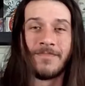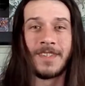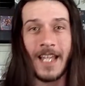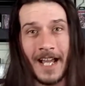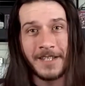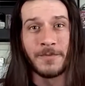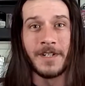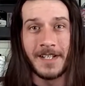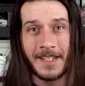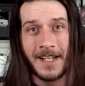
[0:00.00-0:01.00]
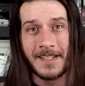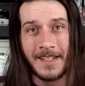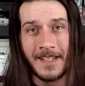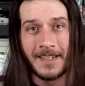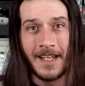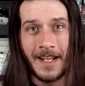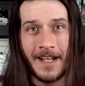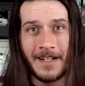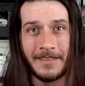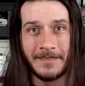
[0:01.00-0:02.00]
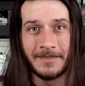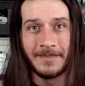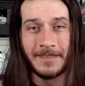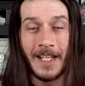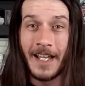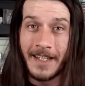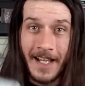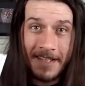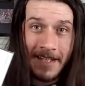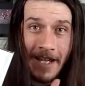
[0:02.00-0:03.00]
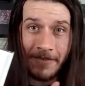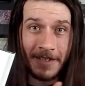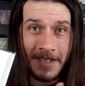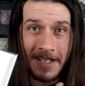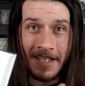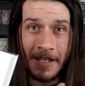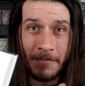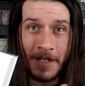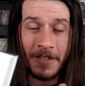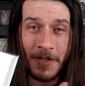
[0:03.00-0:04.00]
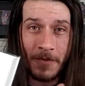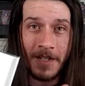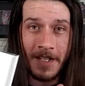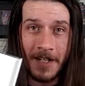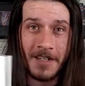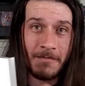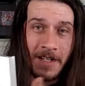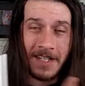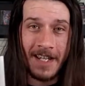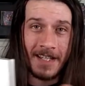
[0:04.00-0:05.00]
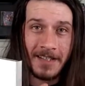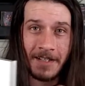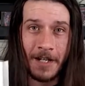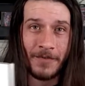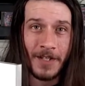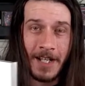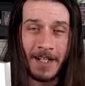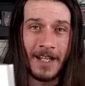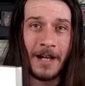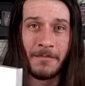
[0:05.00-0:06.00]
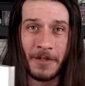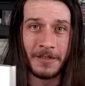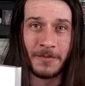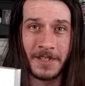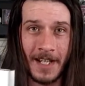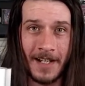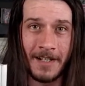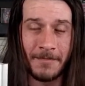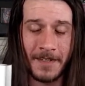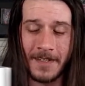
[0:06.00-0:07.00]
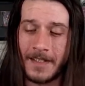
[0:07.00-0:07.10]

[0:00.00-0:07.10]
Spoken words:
That's what it takes to get that out. And that's after this thing being 20 years and me taking the cover in and out multiple times.